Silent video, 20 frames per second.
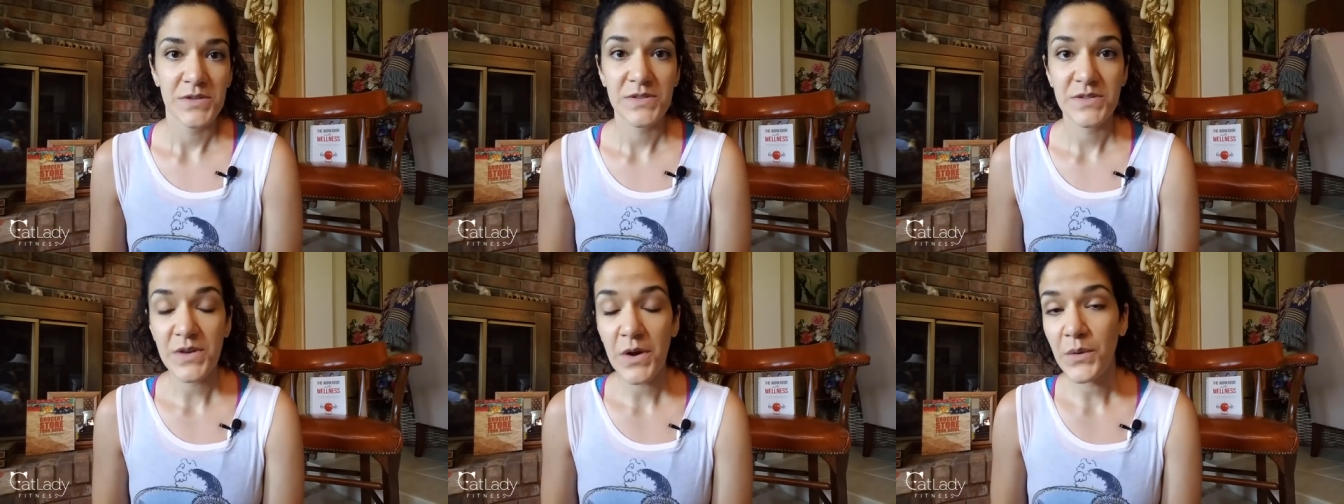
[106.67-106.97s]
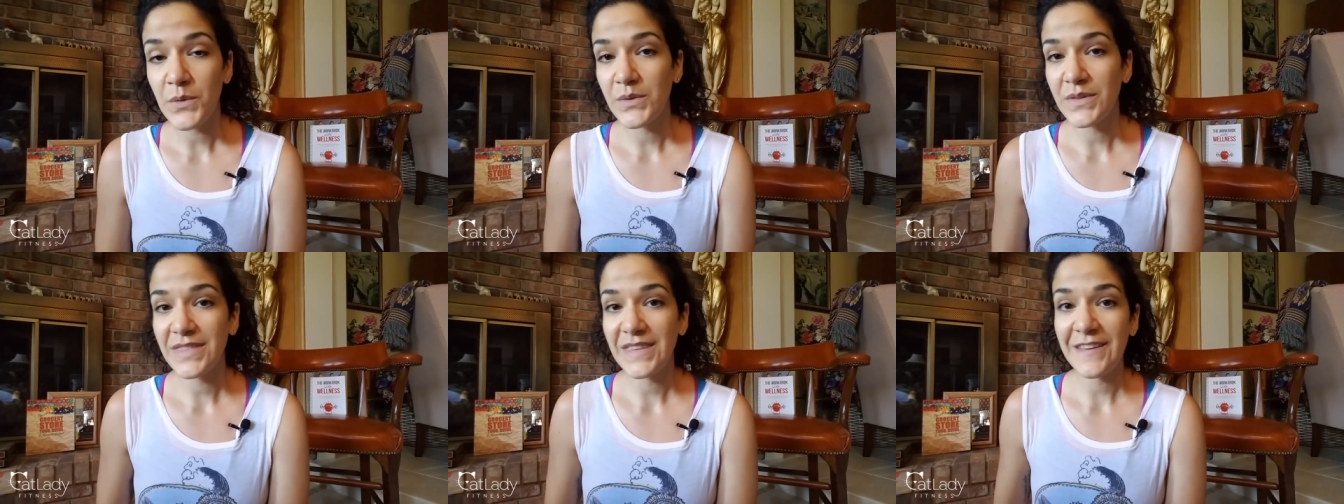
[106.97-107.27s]

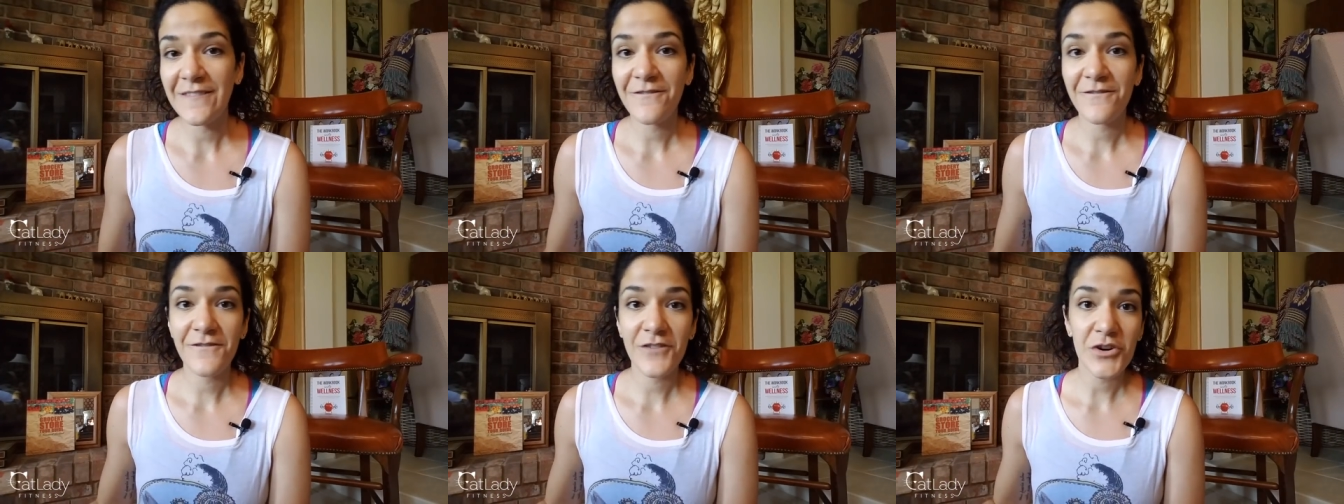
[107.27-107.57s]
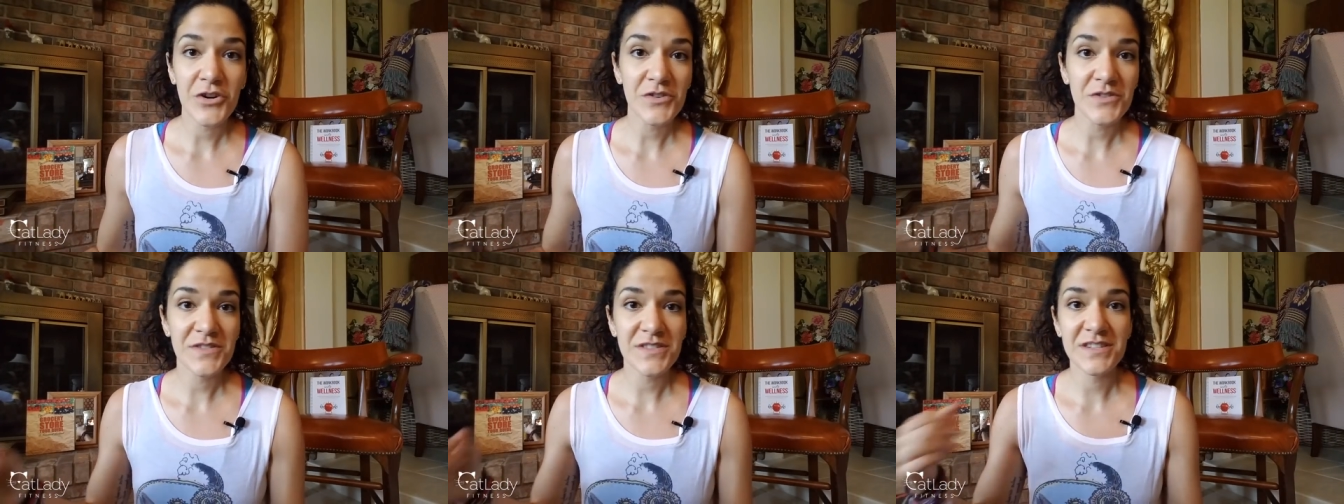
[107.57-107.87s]
So the
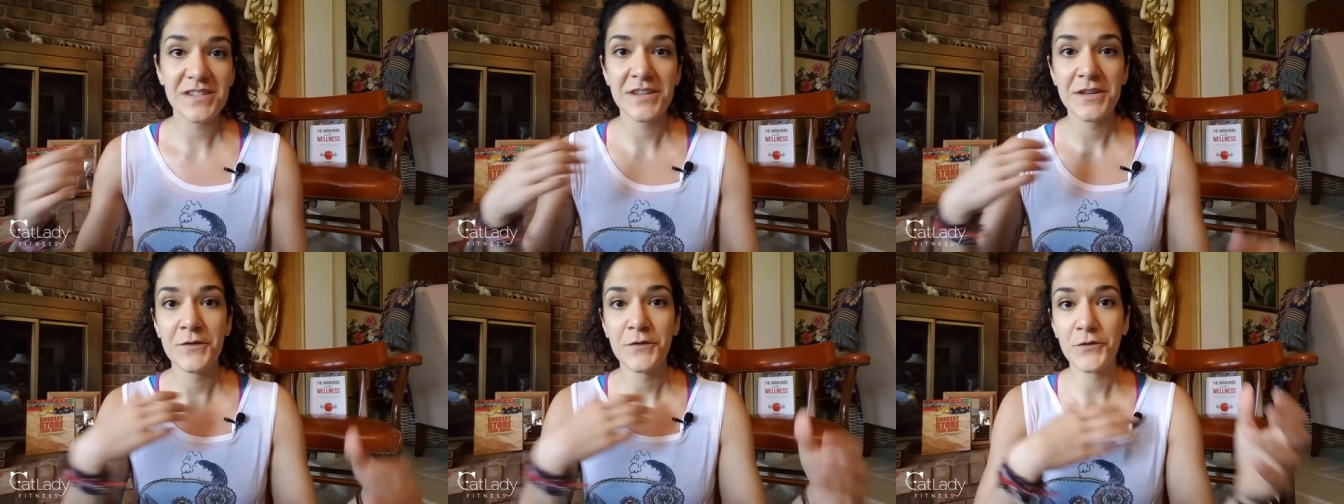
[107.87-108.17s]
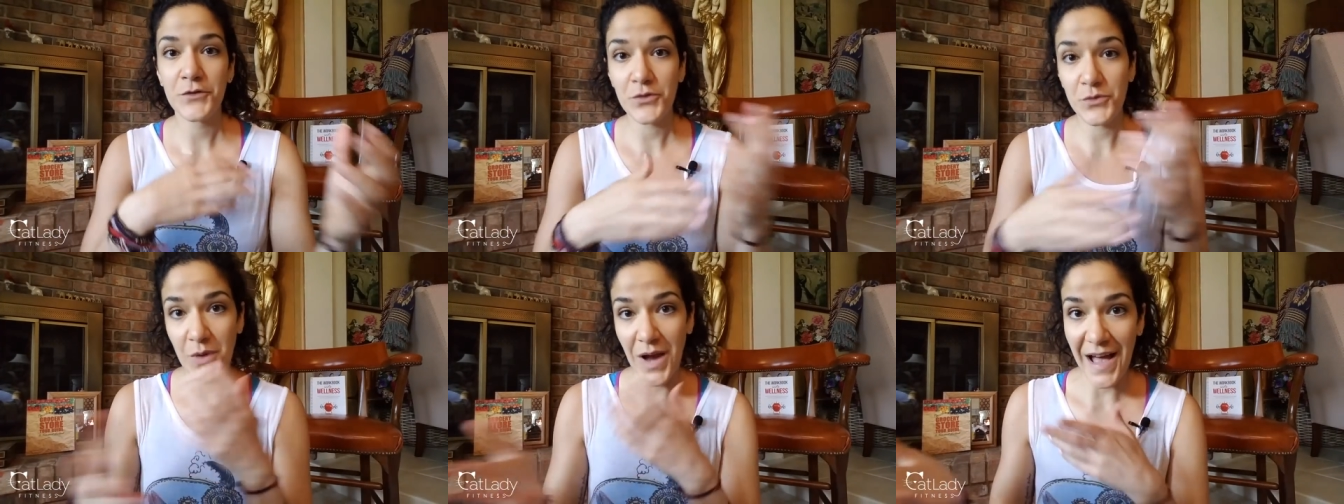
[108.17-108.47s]
first
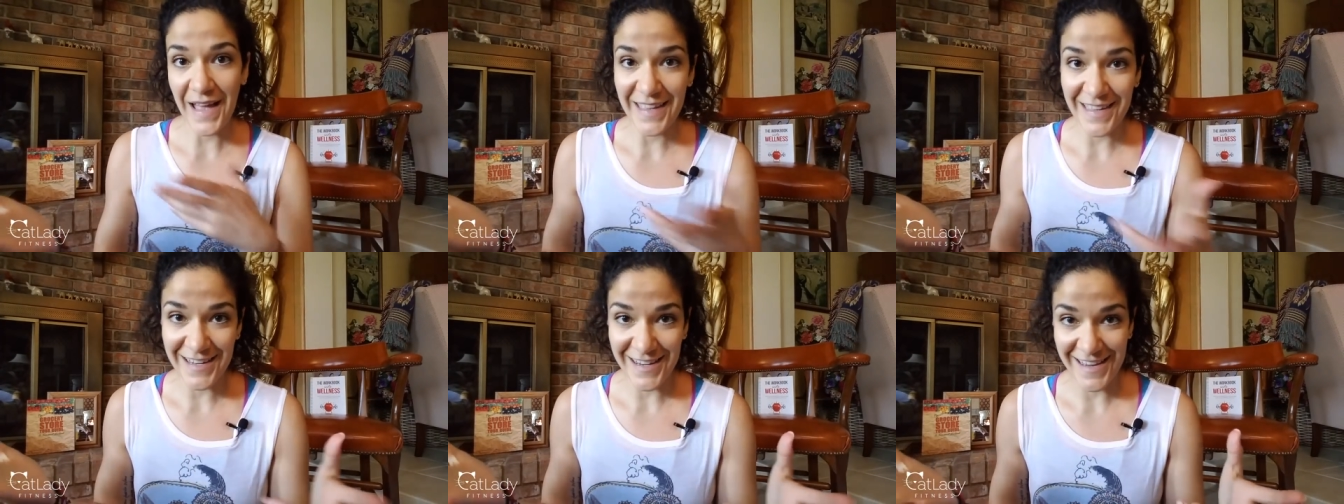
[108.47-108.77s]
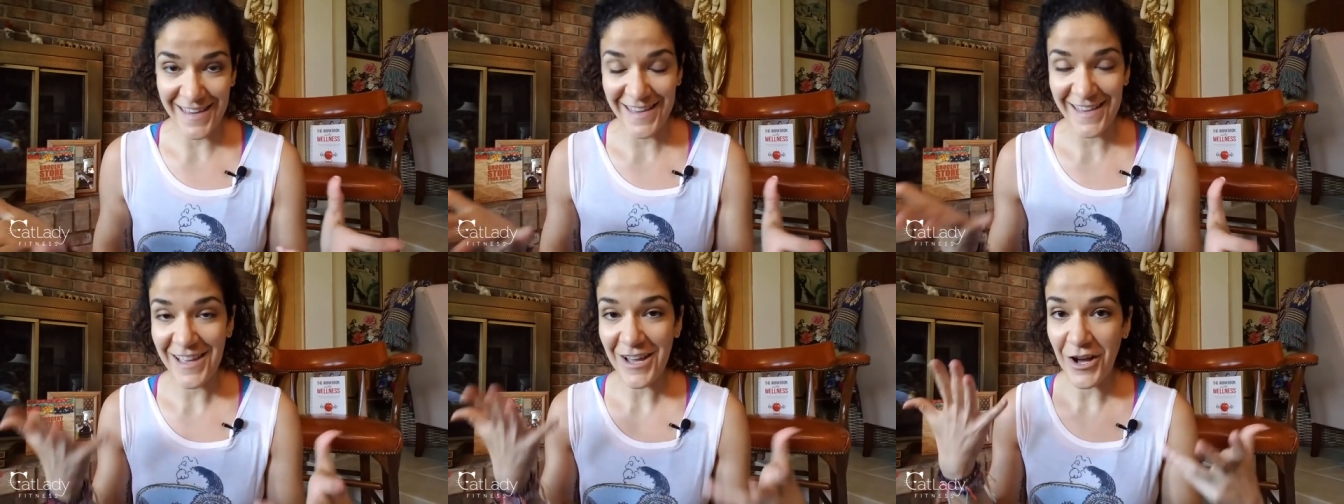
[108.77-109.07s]

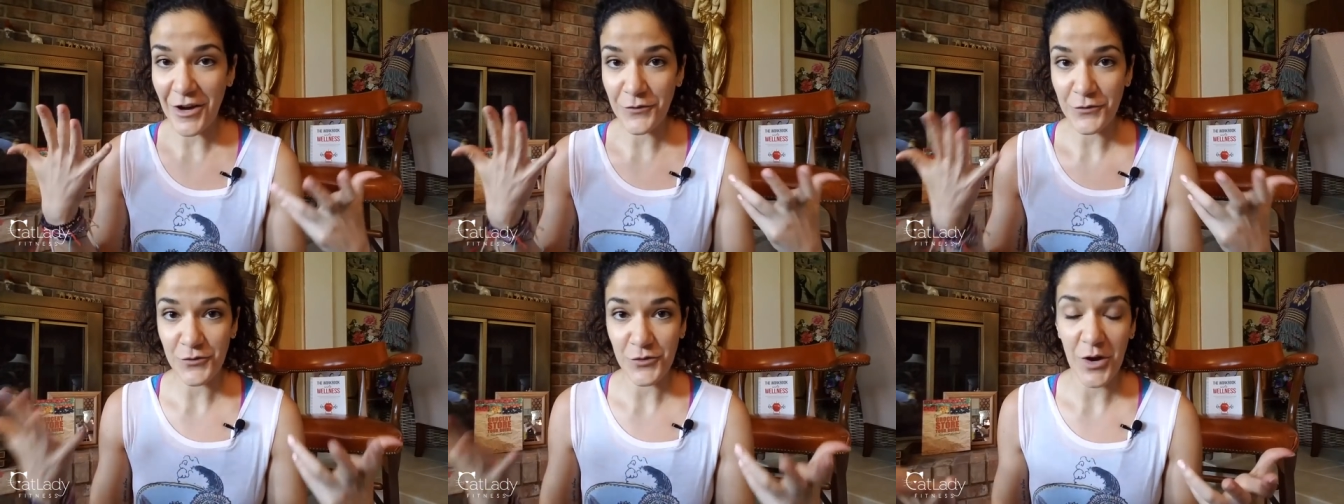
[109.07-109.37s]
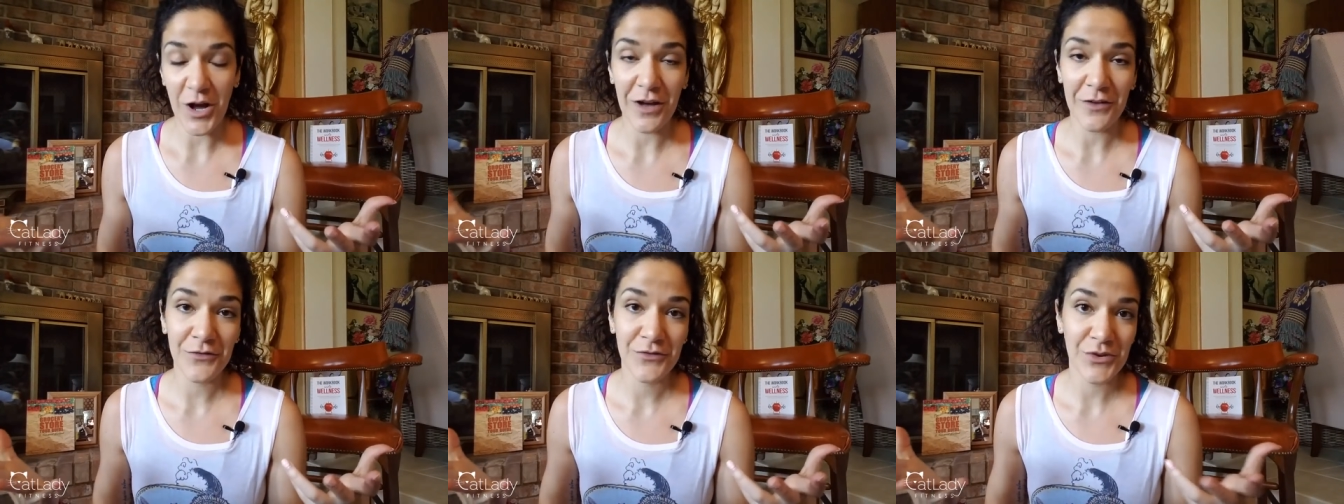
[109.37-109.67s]
variety of
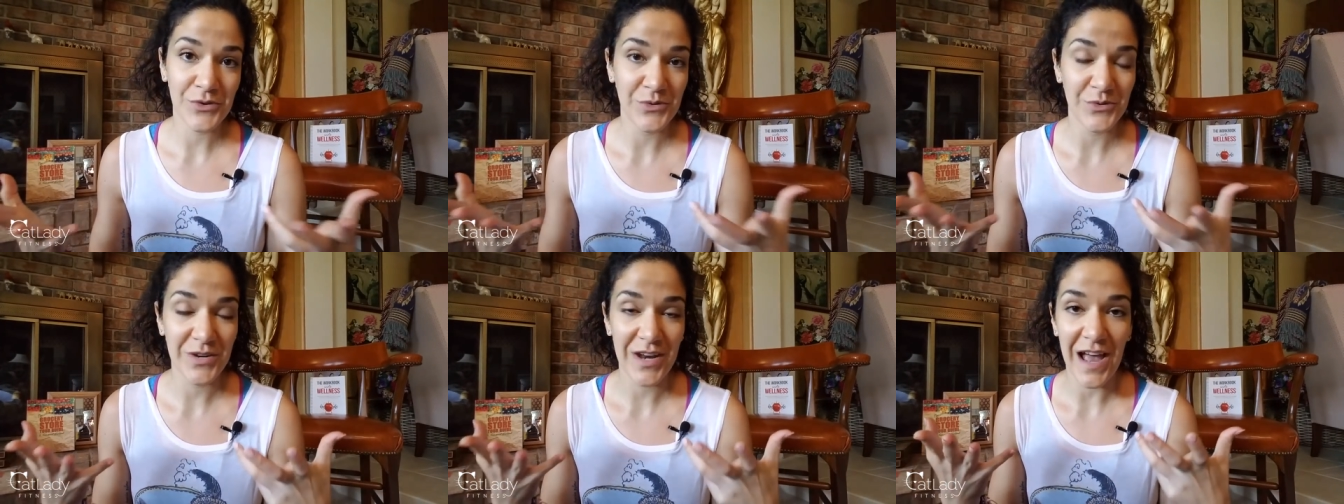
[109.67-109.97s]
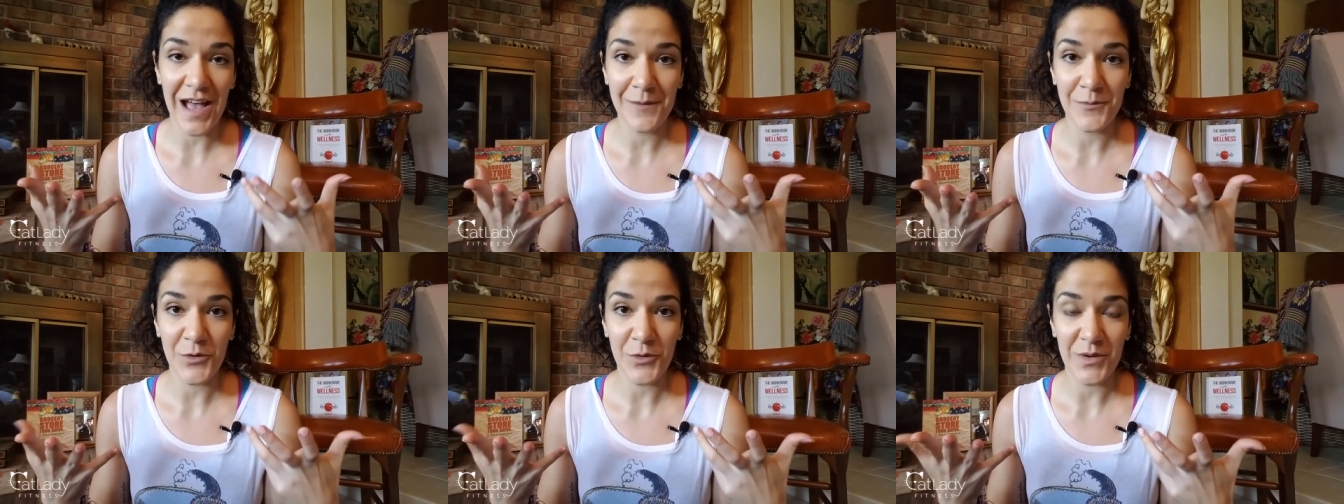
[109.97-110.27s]
raw food
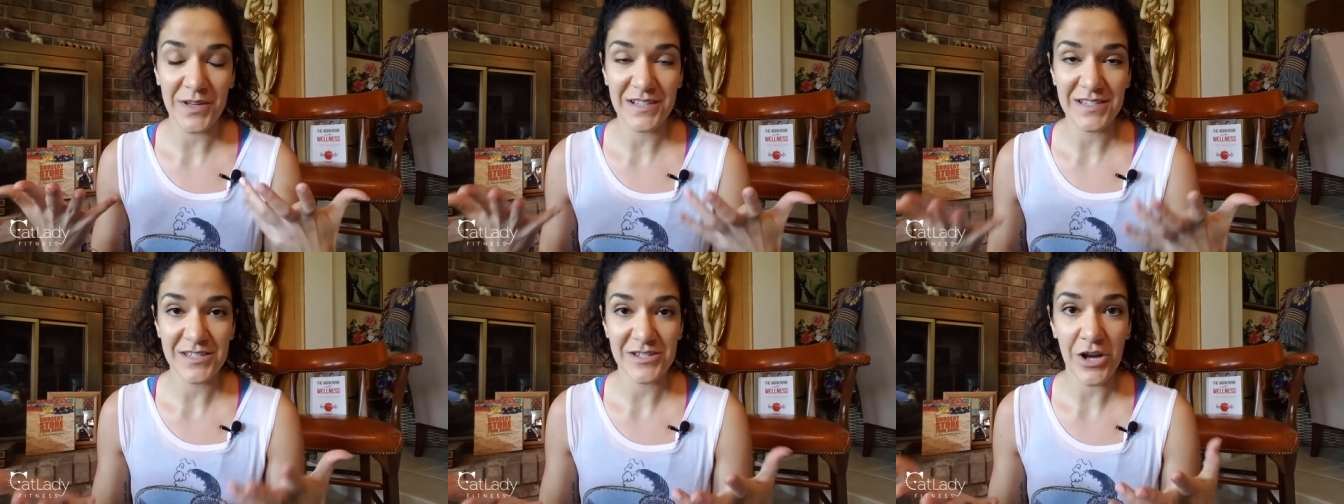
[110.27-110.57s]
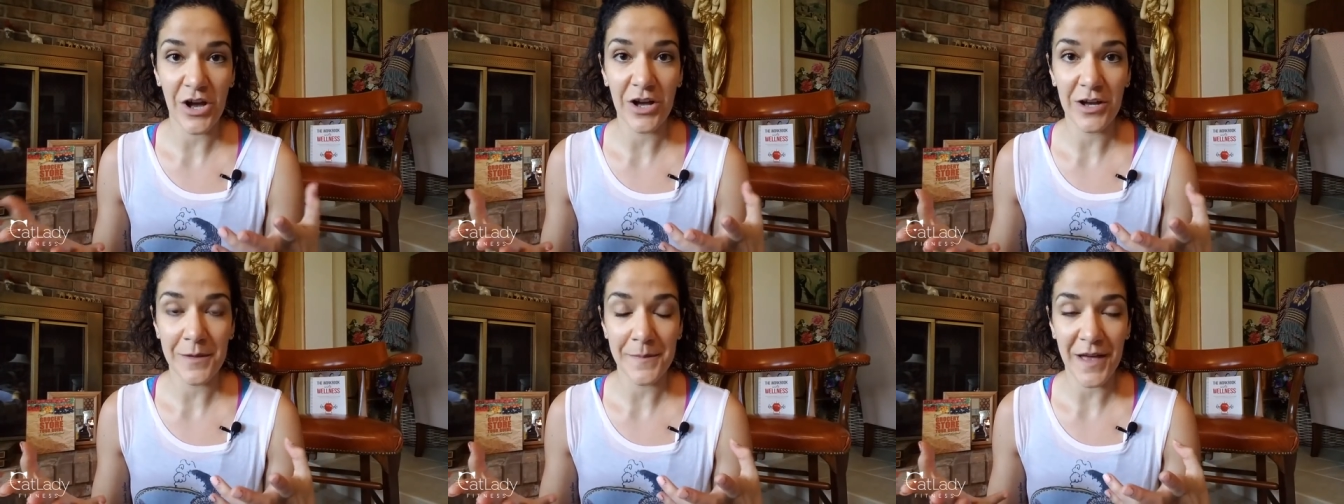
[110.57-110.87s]
I'm going to
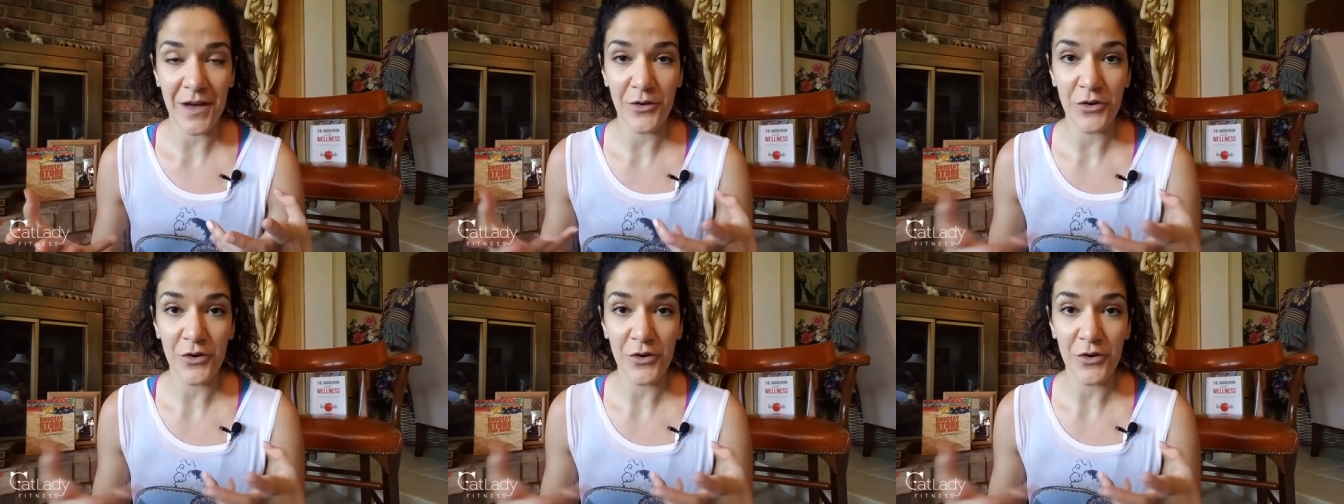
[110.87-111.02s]
talk about,